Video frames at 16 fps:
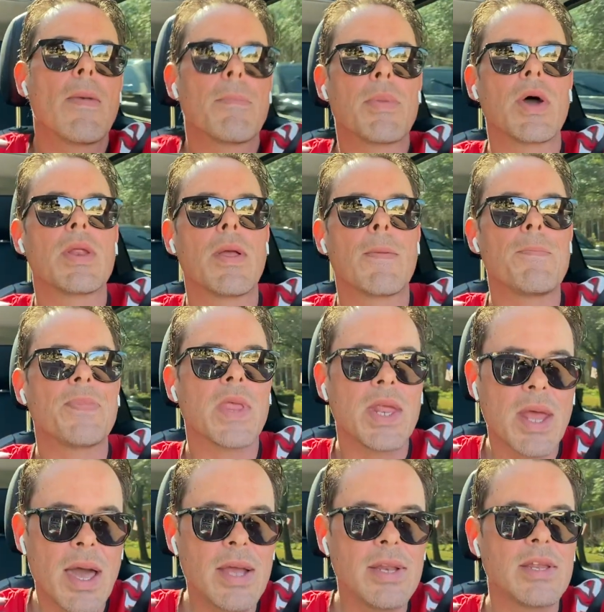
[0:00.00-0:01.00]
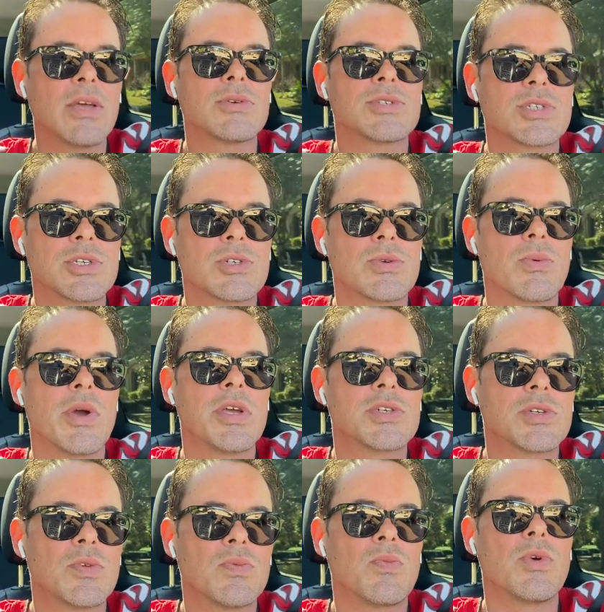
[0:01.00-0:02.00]
But an ideal
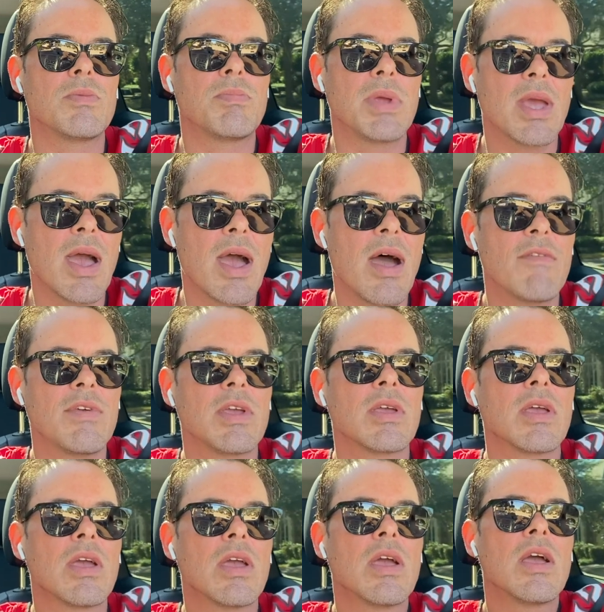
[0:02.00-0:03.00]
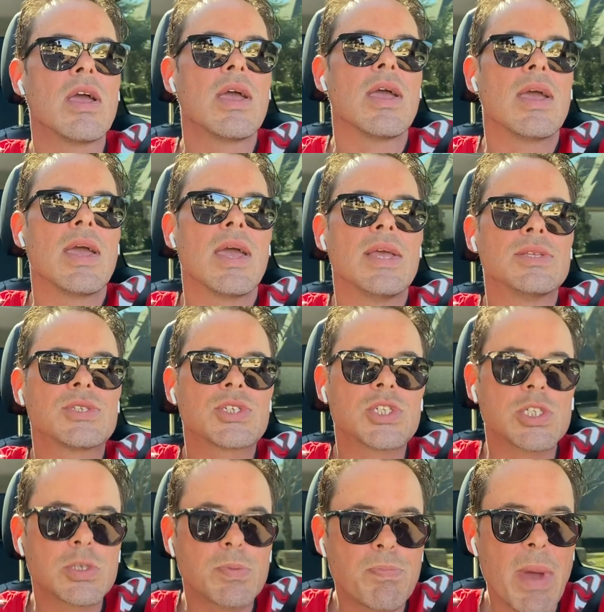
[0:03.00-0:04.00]
situation would be having
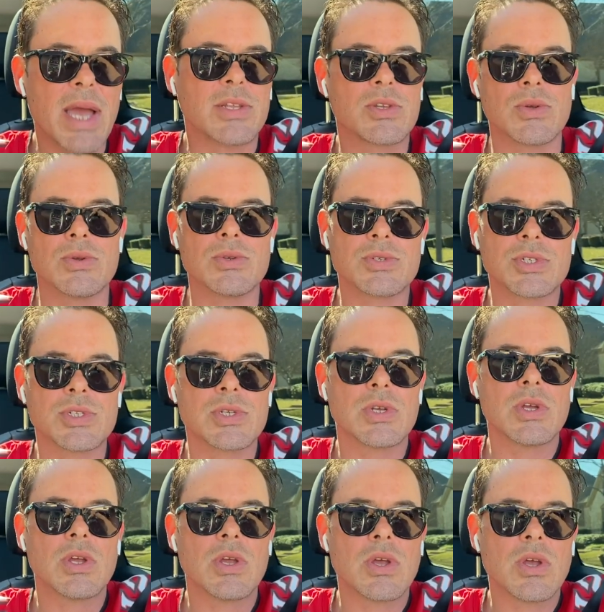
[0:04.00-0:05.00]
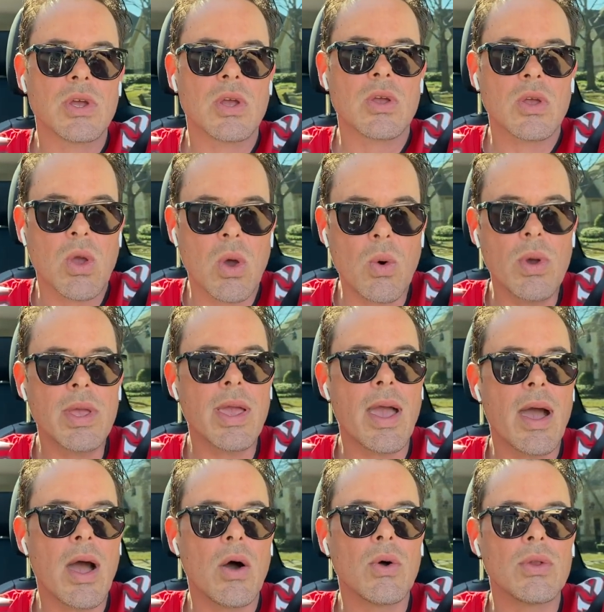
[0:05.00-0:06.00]
inspectors going
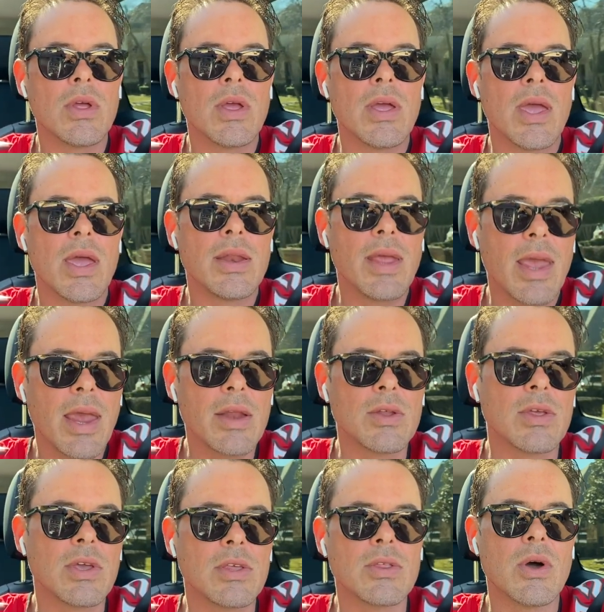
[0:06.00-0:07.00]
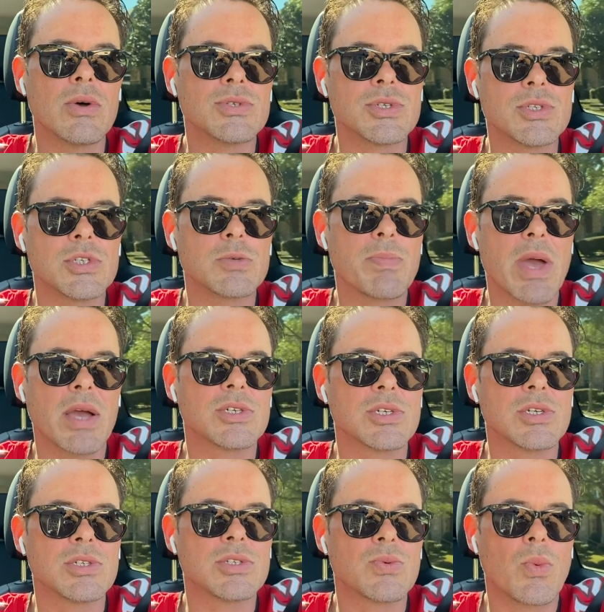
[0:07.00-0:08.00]
out and handling those
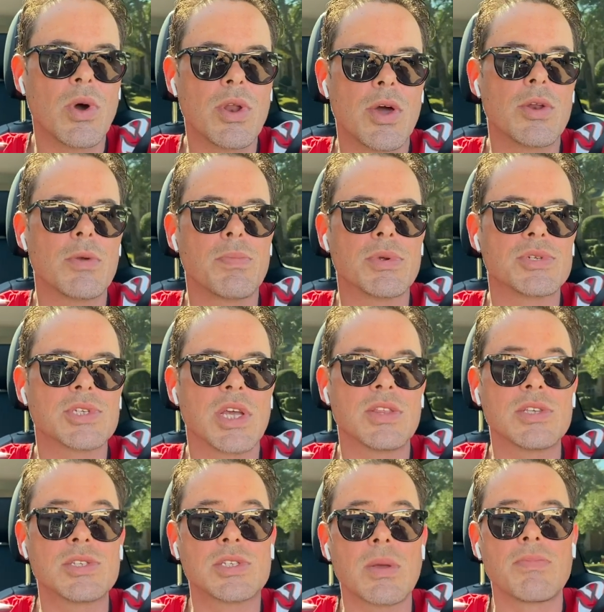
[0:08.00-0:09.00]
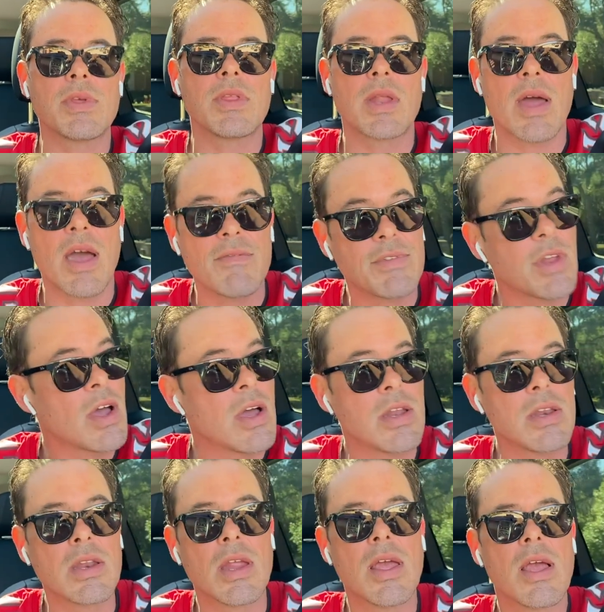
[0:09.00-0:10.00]
inspections one hundred percent. This is something that I've
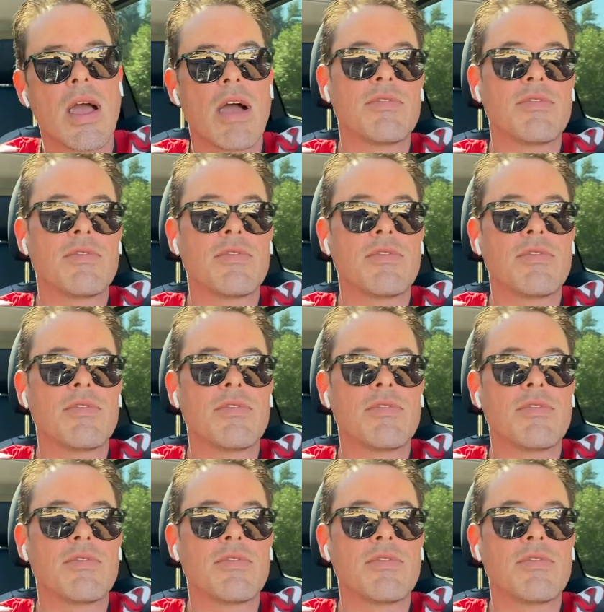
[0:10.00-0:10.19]
done.